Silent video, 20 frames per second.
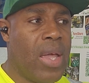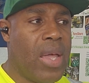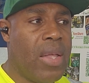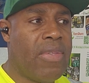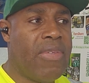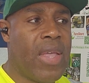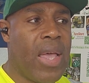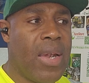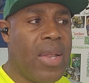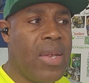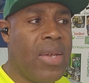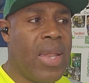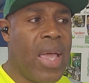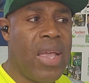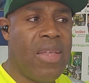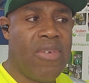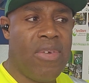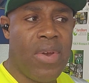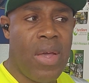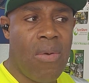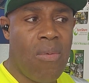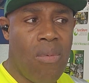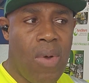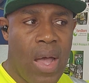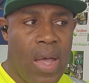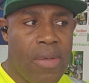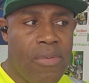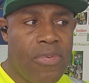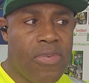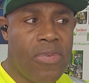telling Nigerian
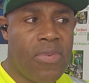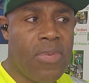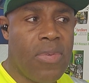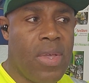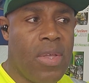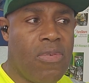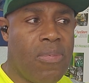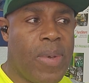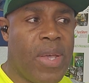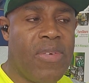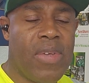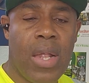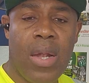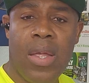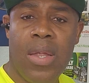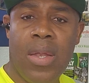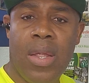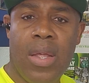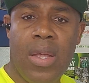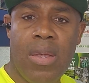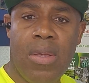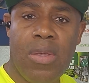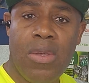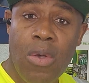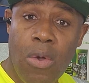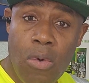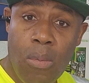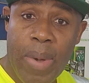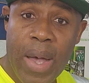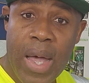wives, especially the
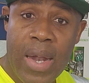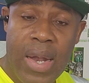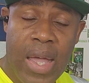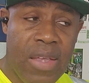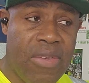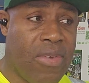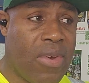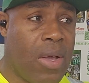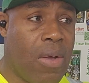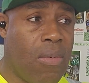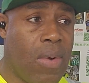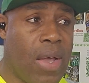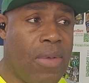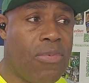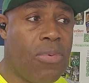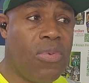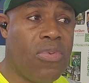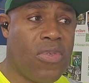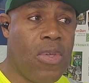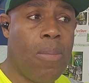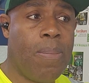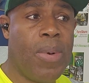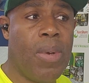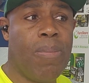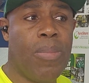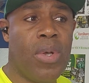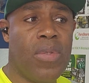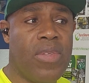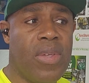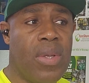Yoruba Nigerian wives, to stop
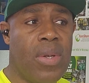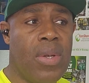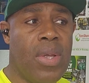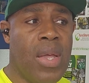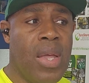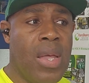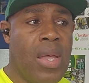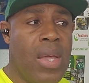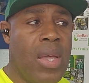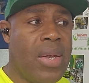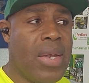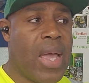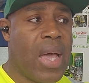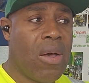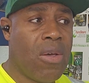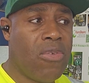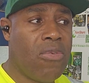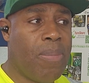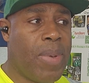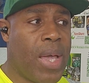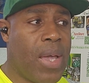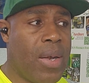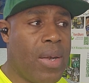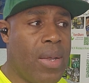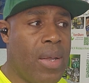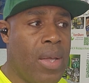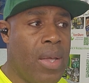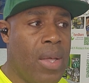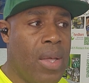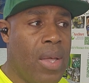reporting their
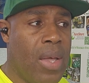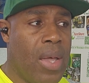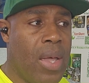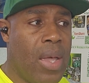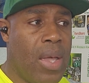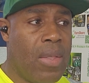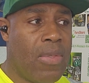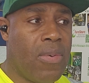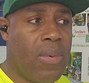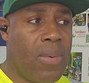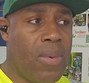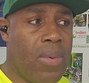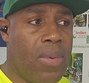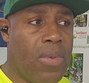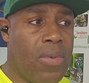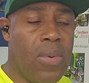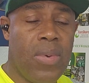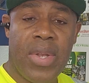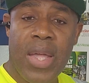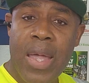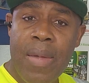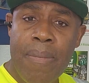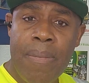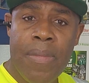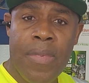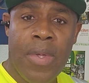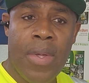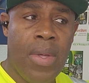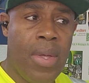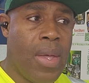husband to them.
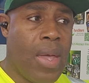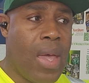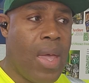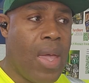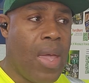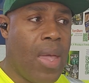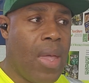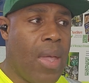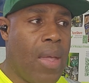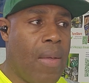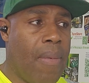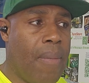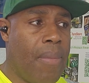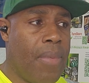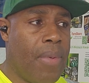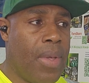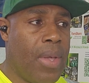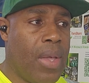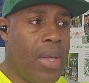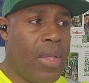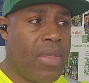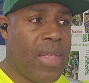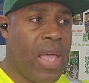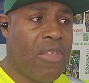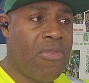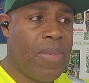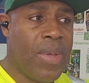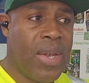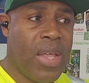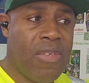It
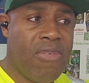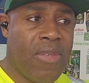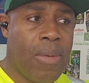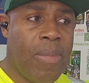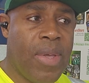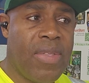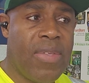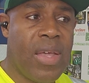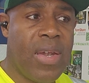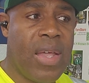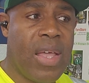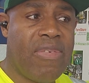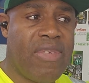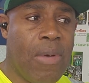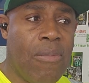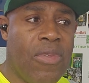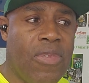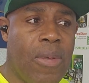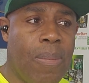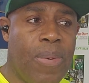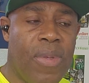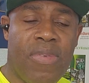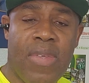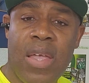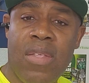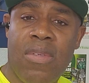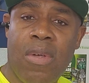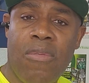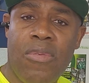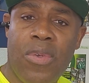has been estimated that
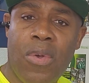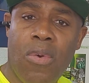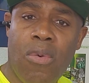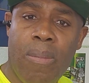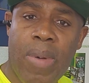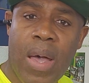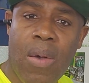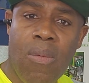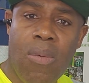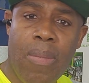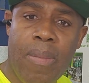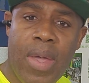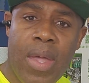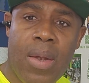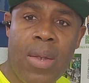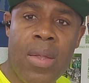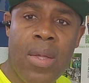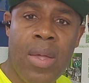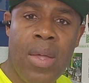70% of Yoruba women